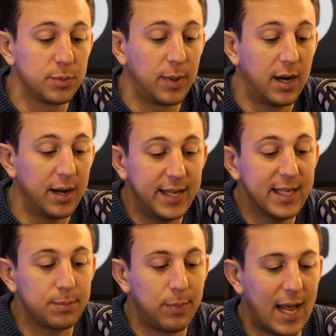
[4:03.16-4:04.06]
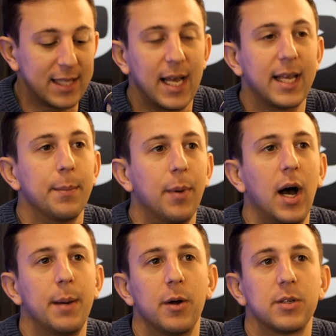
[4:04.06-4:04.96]
part. He is play, taking part
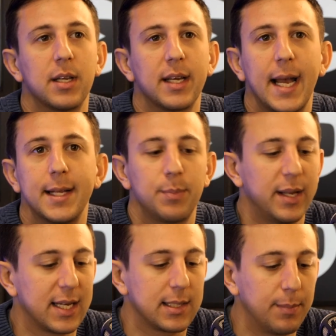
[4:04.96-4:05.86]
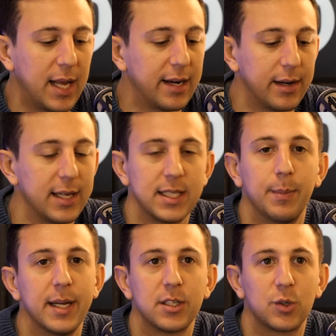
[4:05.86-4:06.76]
in most of the games, but he hasn't played a 90
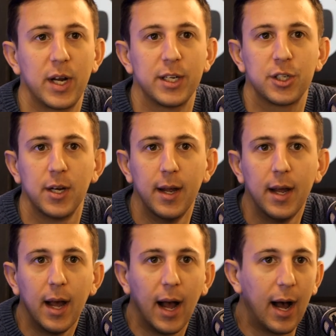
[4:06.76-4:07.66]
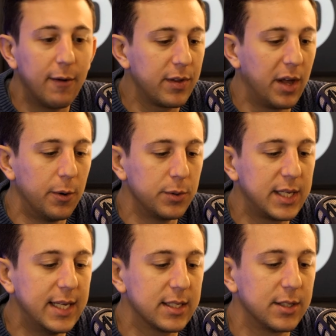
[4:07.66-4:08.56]
minute stretch uh, for the whole
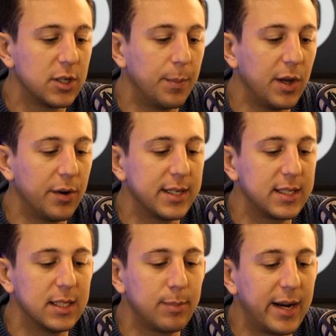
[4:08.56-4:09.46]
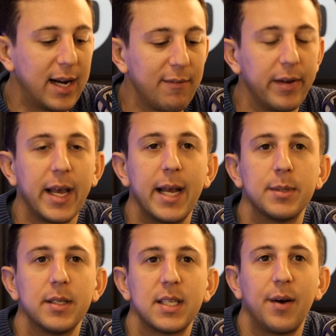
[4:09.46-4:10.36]
season, to be honest. He's played 11 games
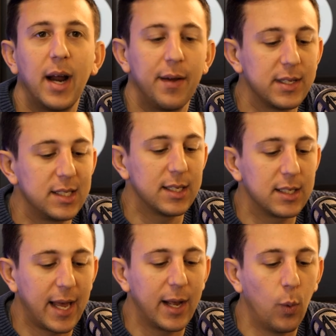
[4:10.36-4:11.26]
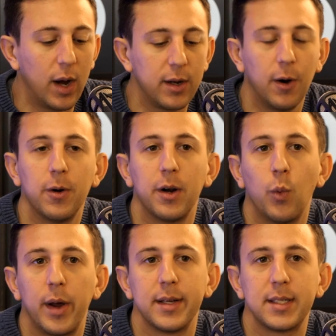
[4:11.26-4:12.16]
in Serie A this year, getting one goal and
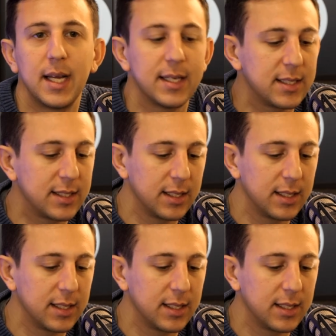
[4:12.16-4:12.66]
one assist. And that was